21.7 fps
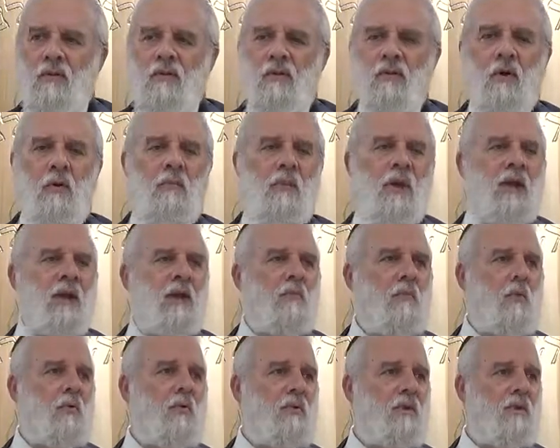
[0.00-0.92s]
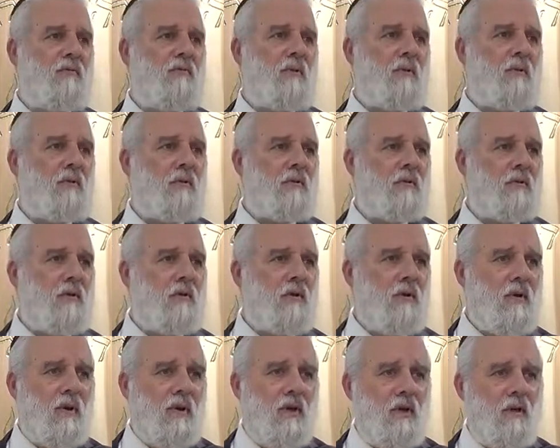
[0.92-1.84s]
don't make it more difficult,
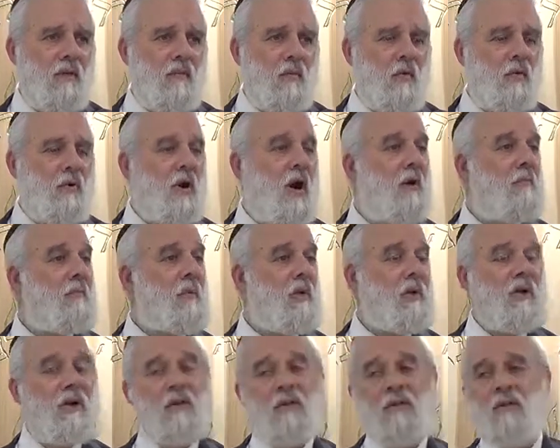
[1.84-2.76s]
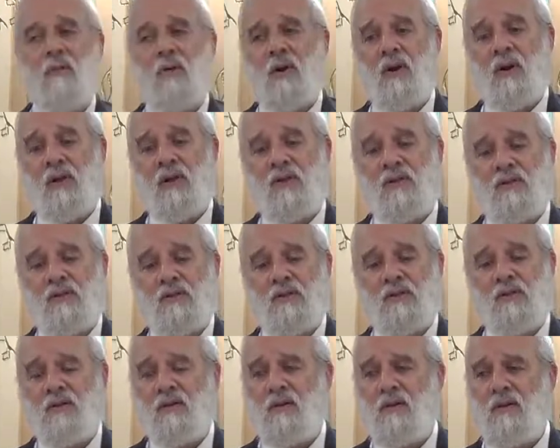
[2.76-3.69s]
more complicated than what it
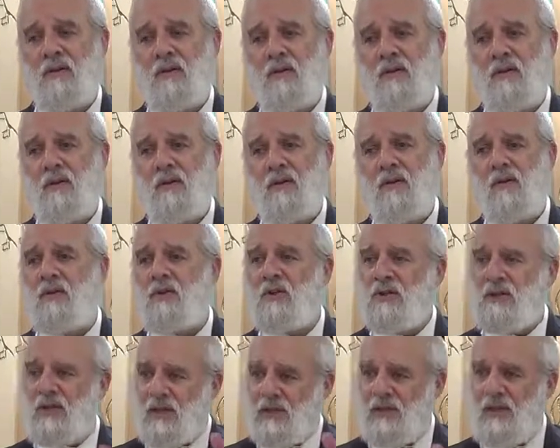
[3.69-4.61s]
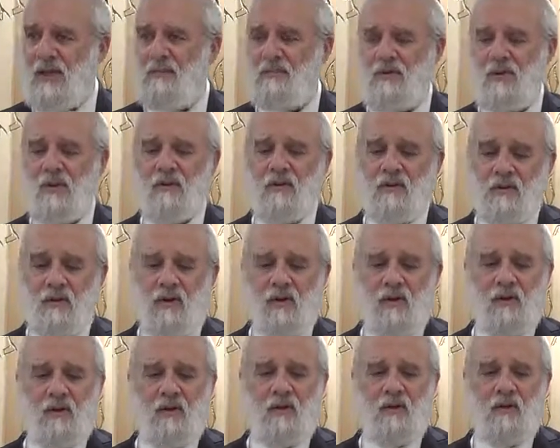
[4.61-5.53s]
is. Just accept it.
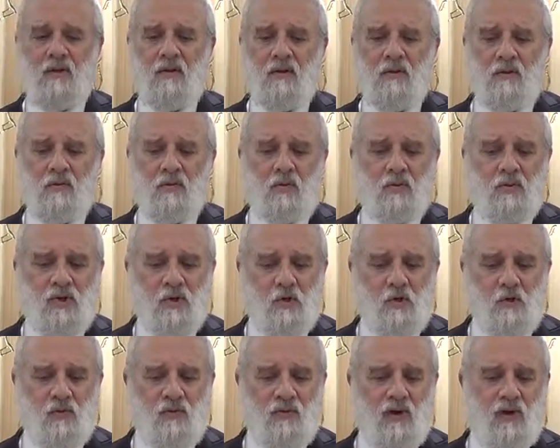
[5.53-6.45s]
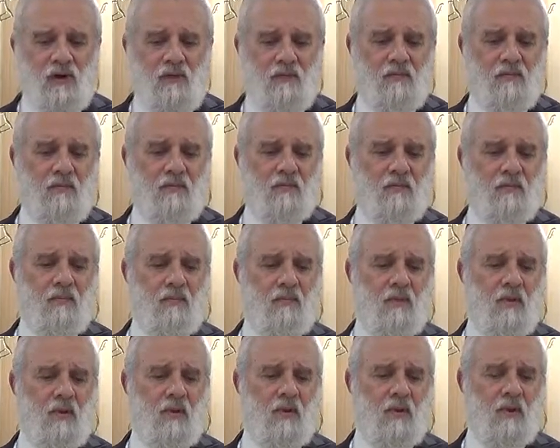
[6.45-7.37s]
Do Teshuvah.
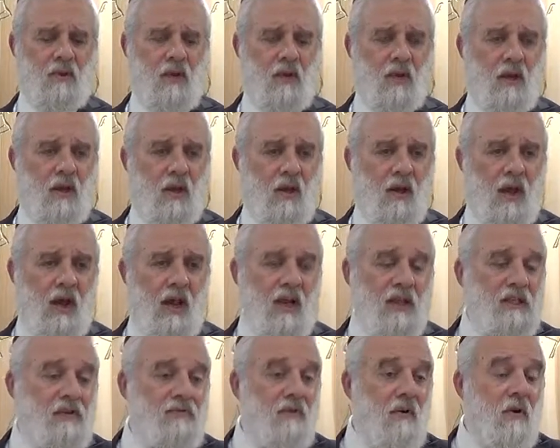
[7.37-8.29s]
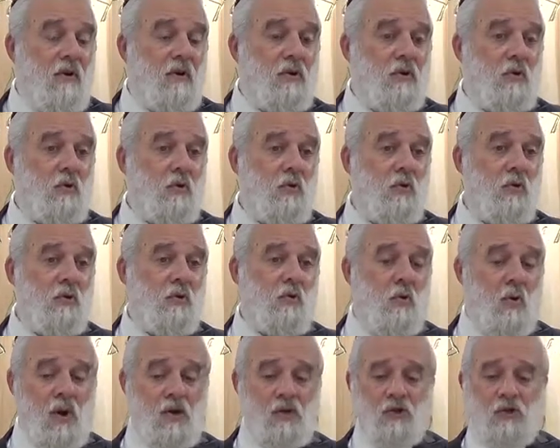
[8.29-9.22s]
And as far as your
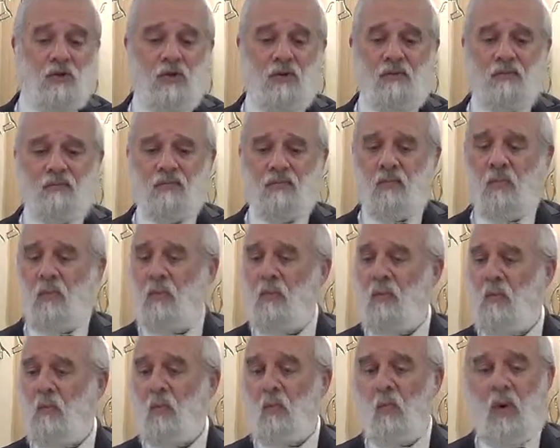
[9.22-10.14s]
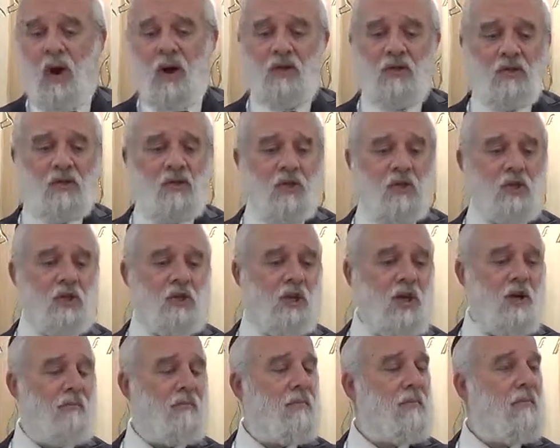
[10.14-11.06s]
question, why doesn't
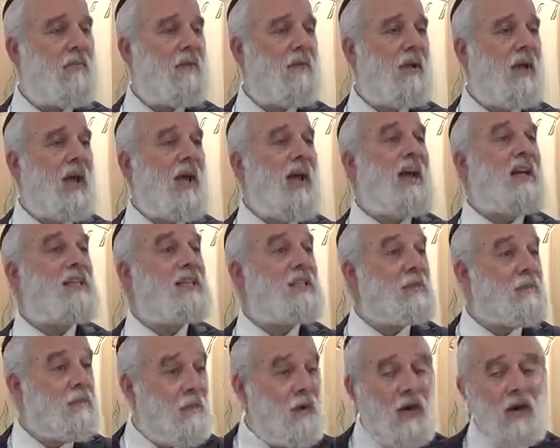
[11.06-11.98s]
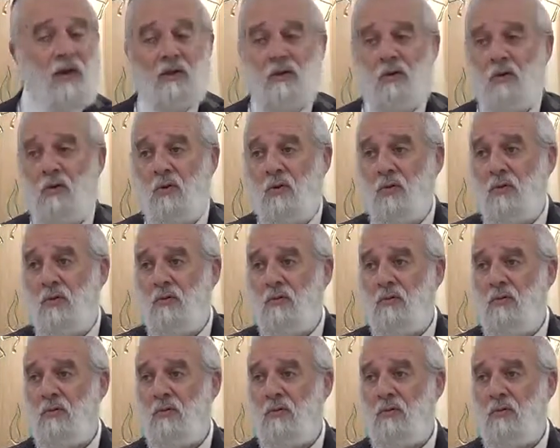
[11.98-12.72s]
Hashem explain to you?